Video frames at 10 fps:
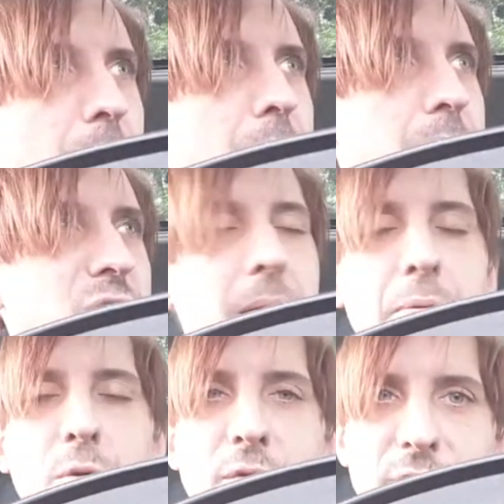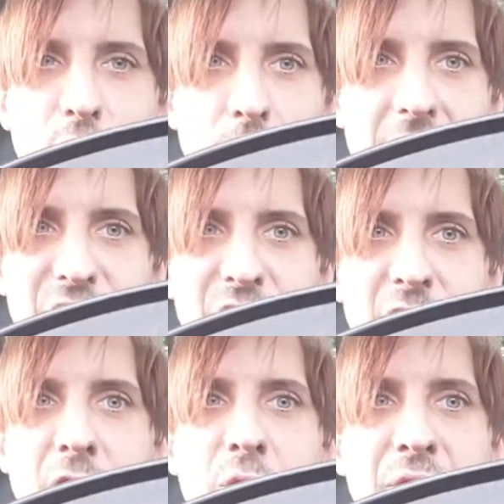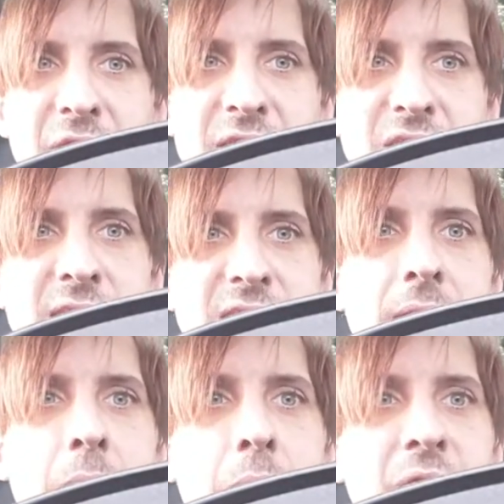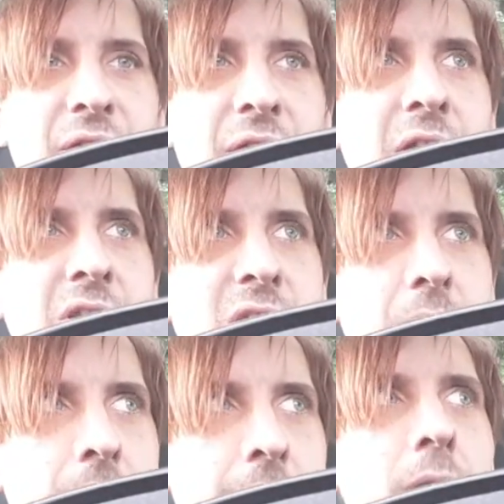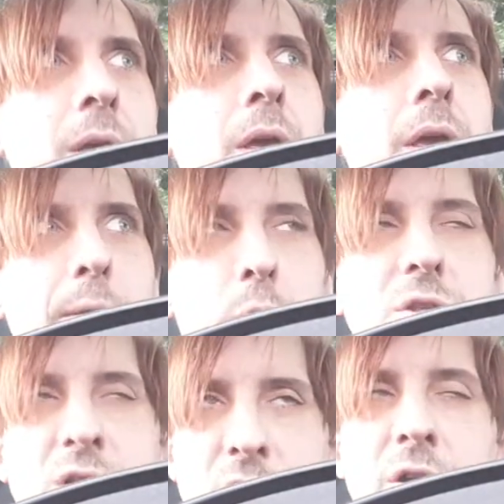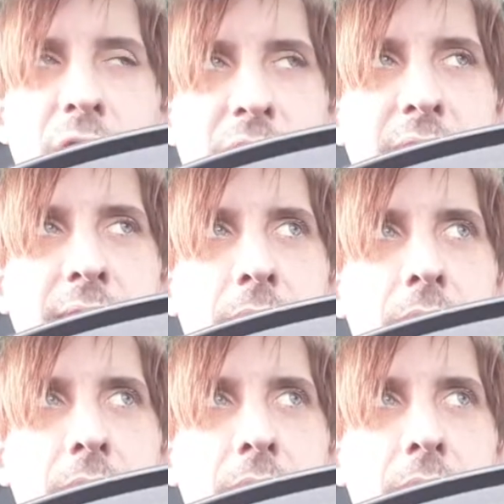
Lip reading: Chappell for having a go with the SLS camera thing, the Stickman. It was a good idea,